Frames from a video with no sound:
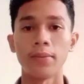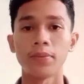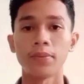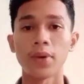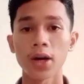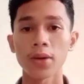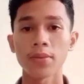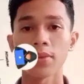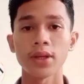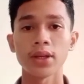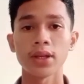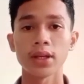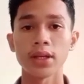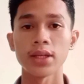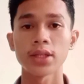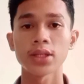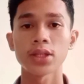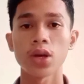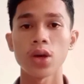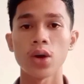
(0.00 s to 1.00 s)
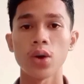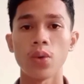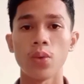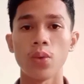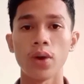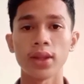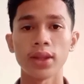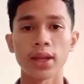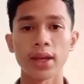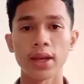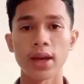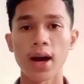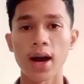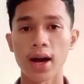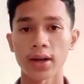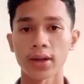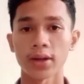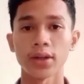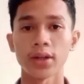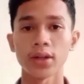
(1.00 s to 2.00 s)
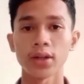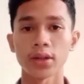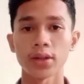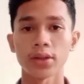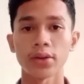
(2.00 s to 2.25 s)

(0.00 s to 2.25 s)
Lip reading: farming is when a hacker